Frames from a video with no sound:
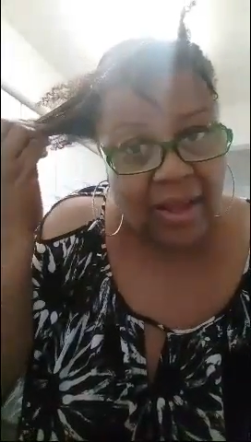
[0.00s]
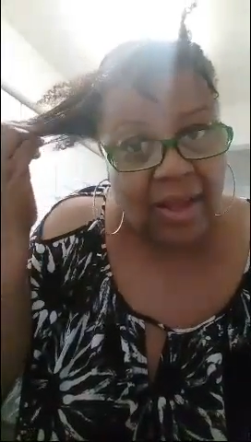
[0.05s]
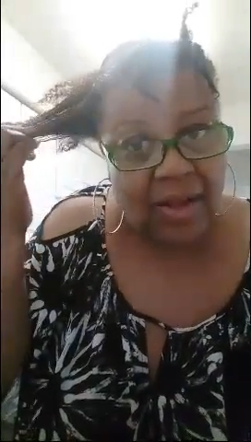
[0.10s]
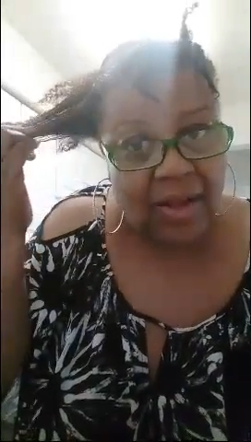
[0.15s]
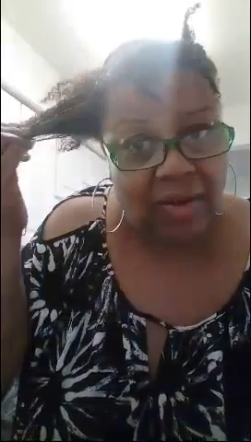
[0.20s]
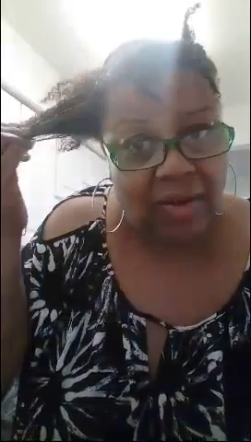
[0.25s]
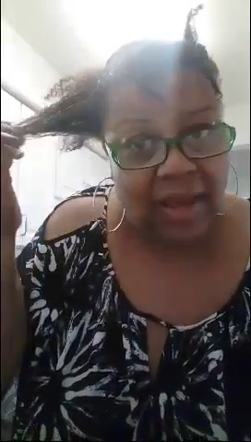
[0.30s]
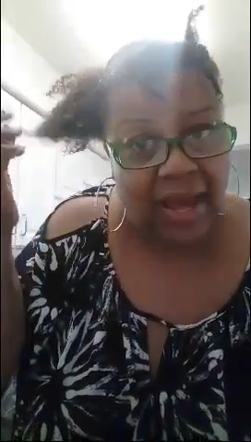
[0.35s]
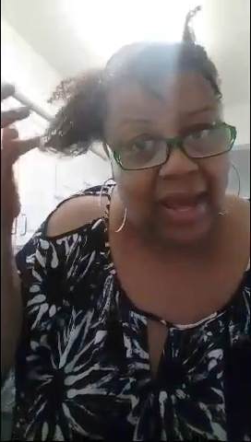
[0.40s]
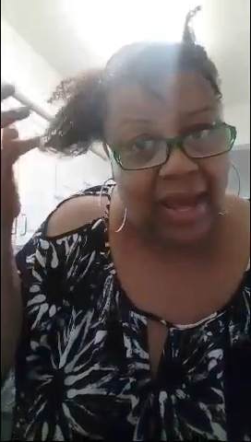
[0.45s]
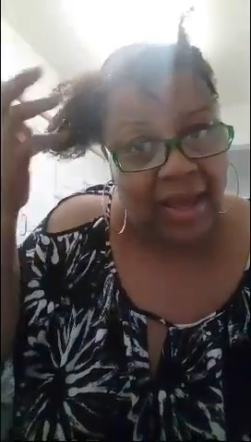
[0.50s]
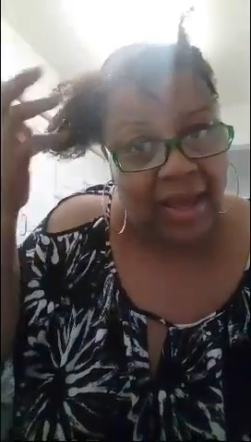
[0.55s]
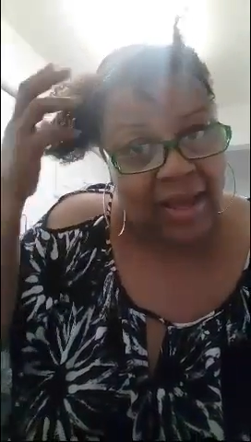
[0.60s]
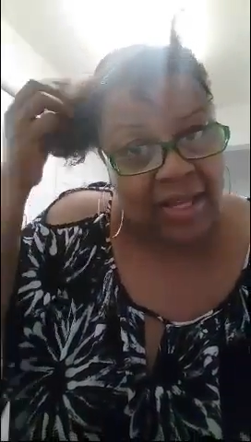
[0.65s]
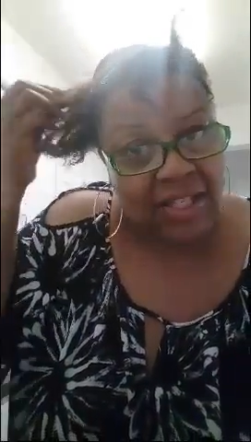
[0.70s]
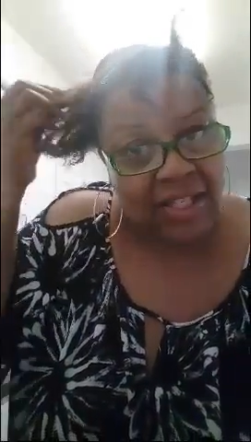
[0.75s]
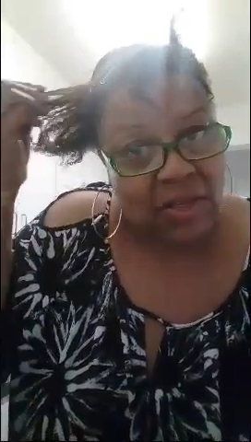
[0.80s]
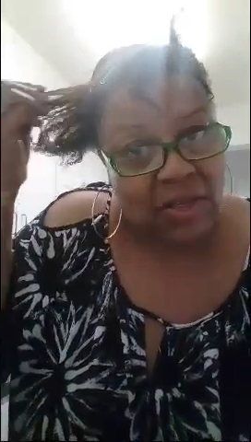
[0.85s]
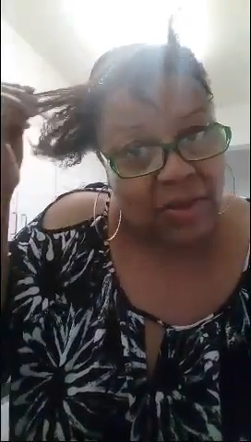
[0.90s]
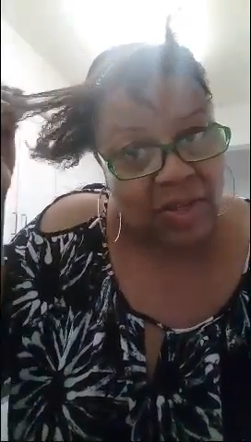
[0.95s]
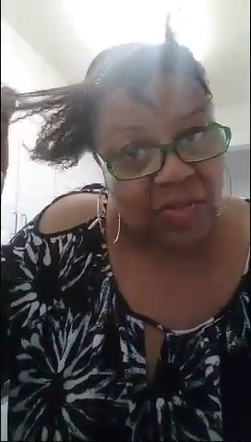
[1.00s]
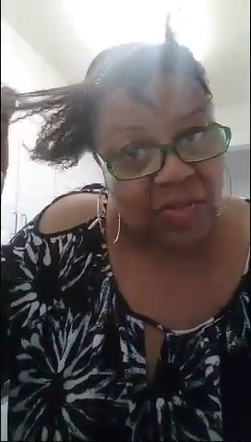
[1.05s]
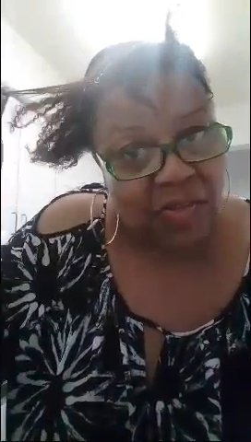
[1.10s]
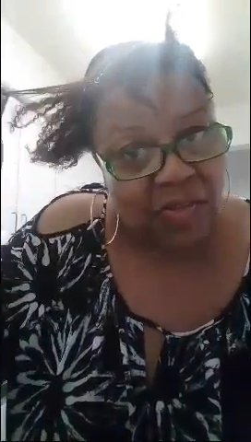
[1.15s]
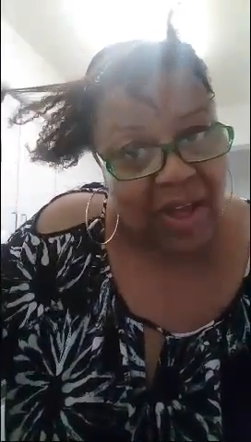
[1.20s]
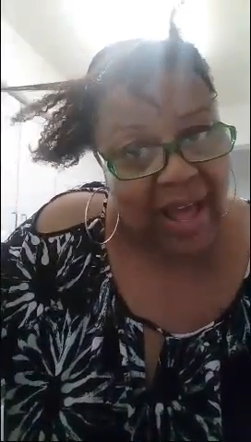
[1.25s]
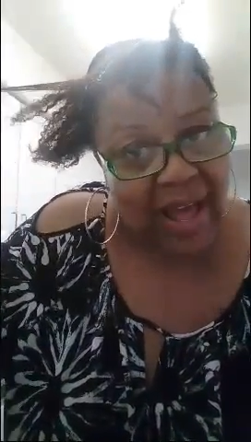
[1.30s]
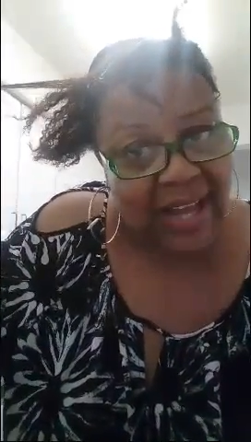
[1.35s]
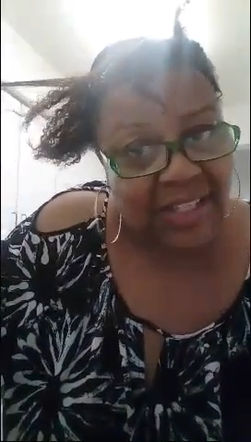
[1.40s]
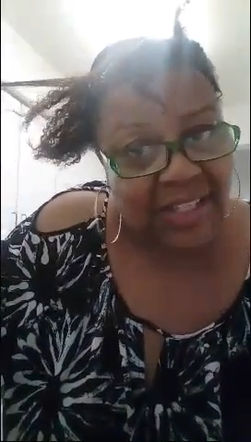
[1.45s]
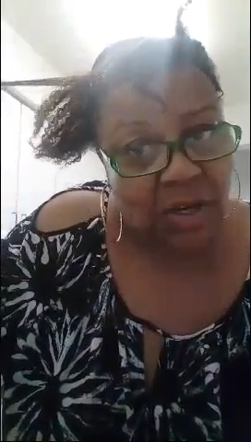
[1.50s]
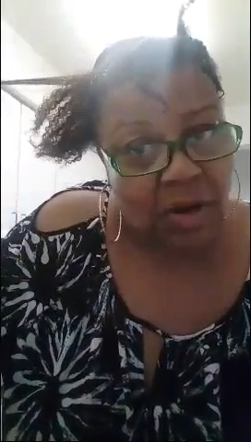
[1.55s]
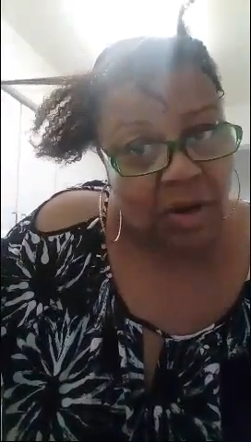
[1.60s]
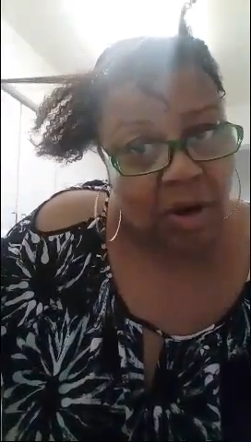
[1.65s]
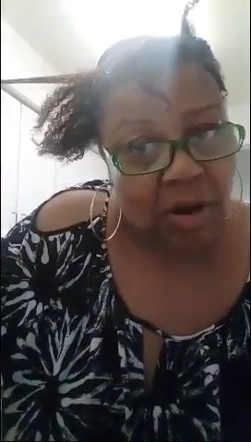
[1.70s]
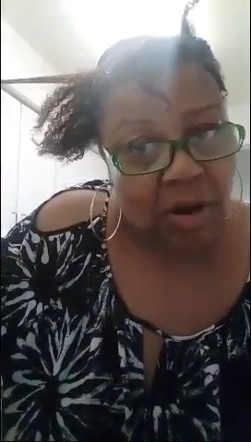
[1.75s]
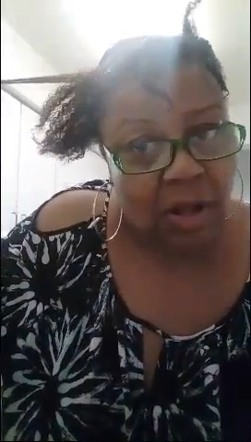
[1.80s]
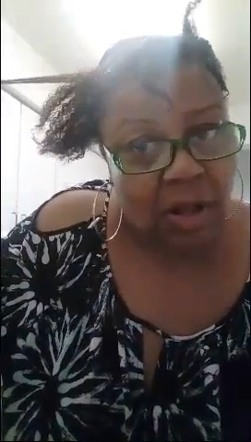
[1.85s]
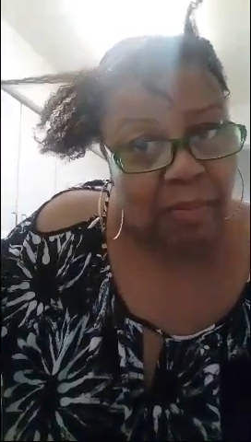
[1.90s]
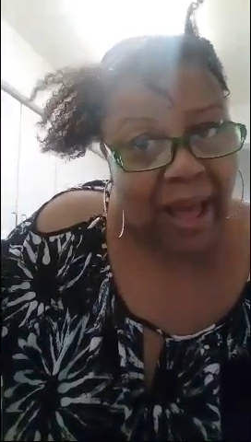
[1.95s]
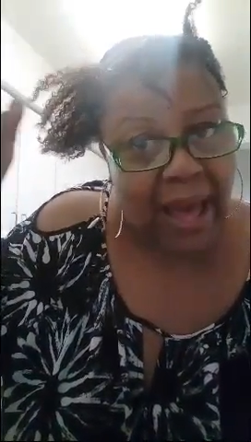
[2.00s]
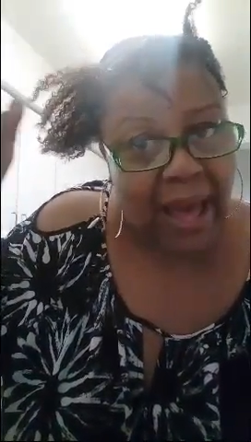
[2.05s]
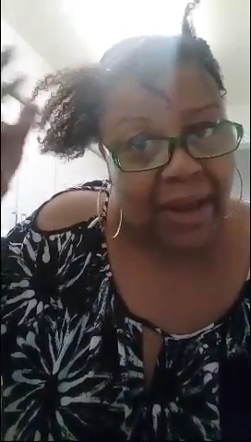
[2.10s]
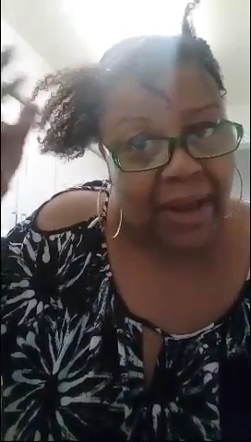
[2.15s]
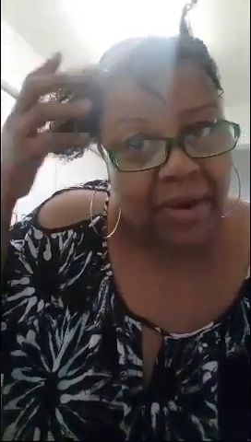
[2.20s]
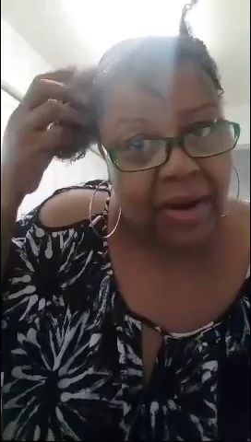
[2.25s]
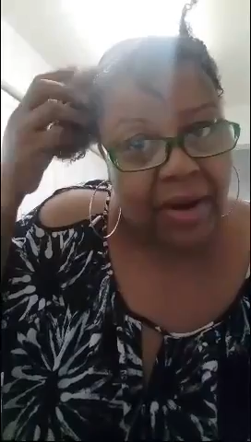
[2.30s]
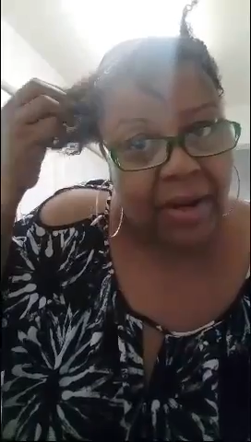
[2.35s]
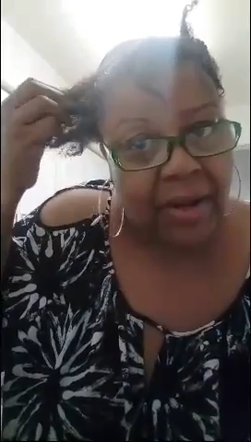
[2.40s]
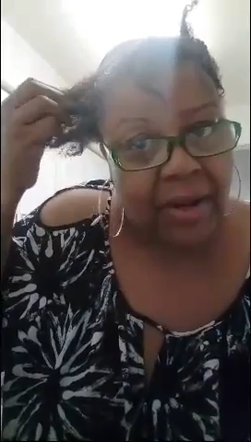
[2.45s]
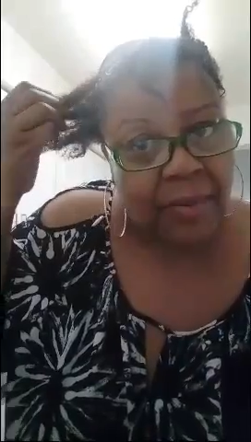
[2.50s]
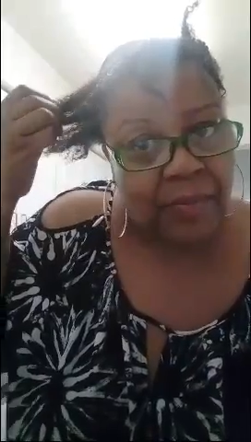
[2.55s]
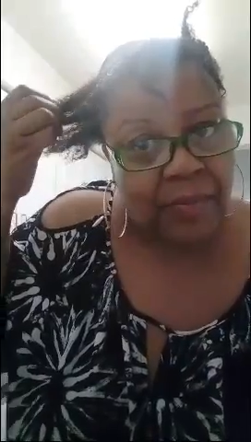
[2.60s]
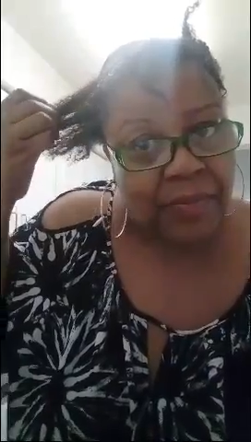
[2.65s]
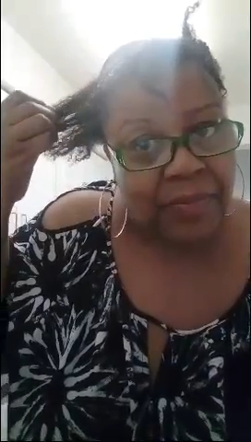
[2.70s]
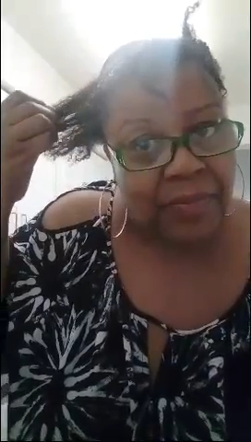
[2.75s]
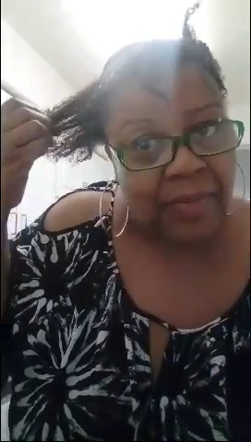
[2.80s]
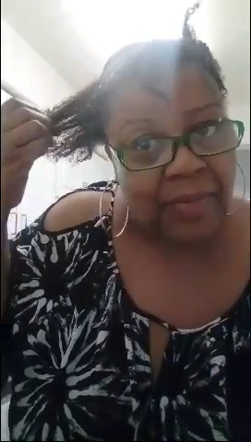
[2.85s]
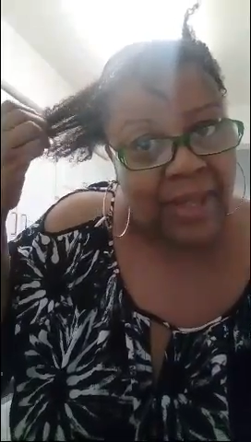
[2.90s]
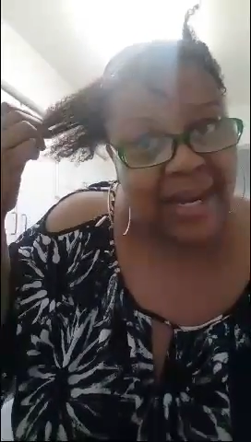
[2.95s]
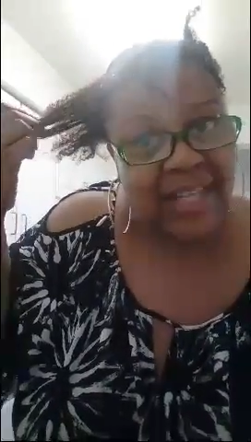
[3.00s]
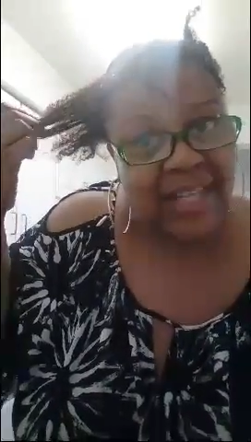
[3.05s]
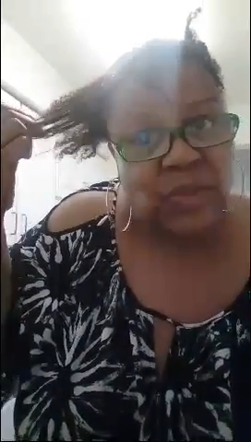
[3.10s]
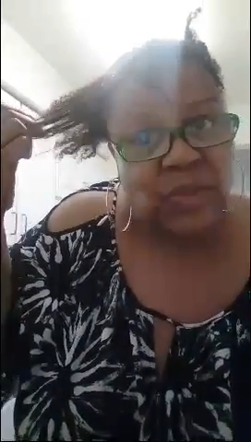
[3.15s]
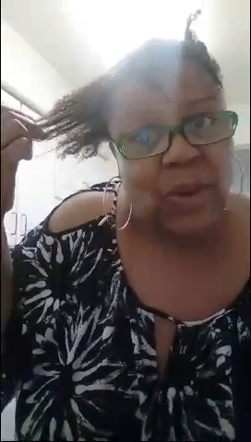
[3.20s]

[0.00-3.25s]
Okay, so it defines your curl pattern. And that's